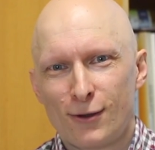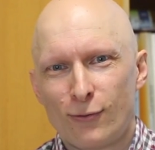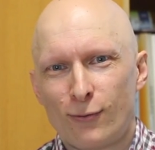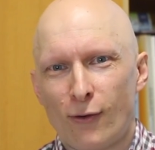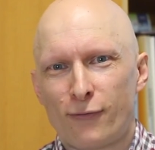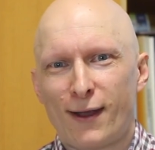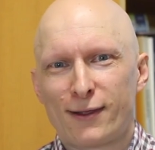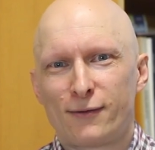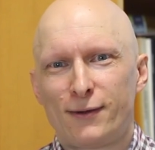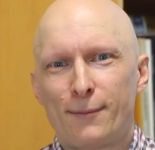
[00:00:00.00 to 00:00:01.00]
where
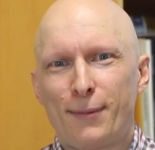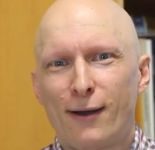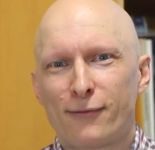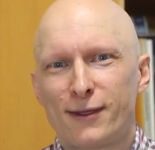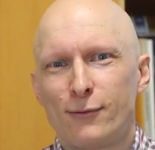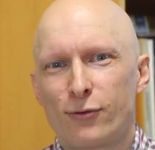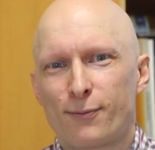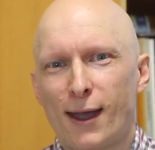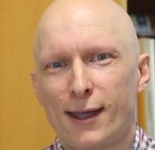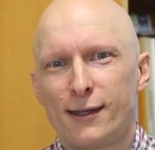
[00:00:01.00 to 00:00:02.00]
effectively a bounty was
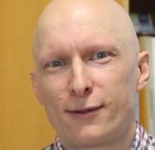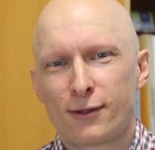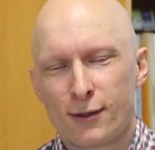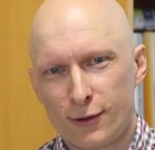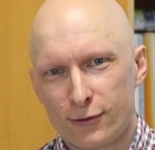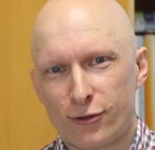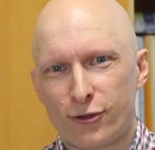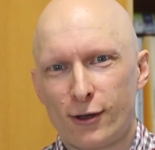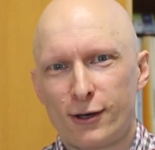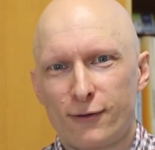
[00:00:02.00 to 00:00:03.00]
paid to
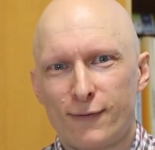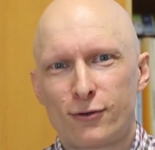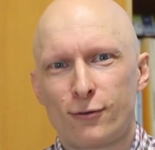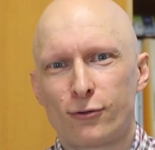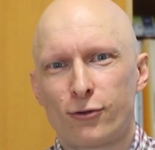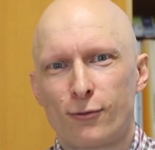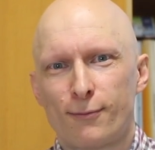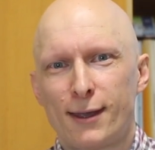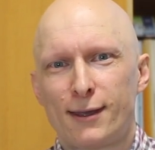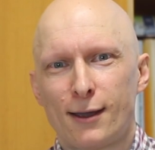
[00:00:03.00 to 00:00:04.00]
certain individuals who would
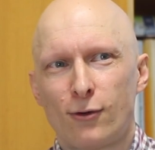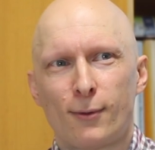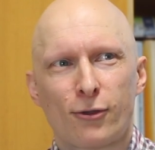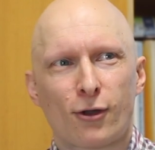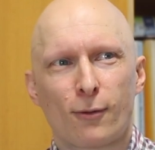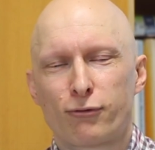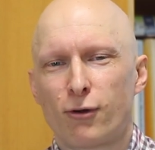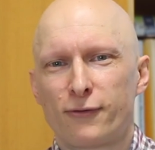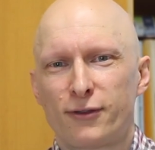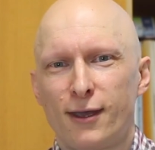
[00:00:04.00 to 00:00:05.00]
make it almost like a
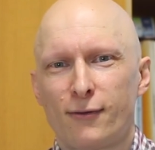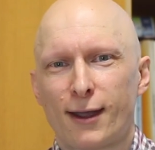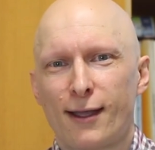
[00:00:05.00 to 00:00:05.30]
profiteering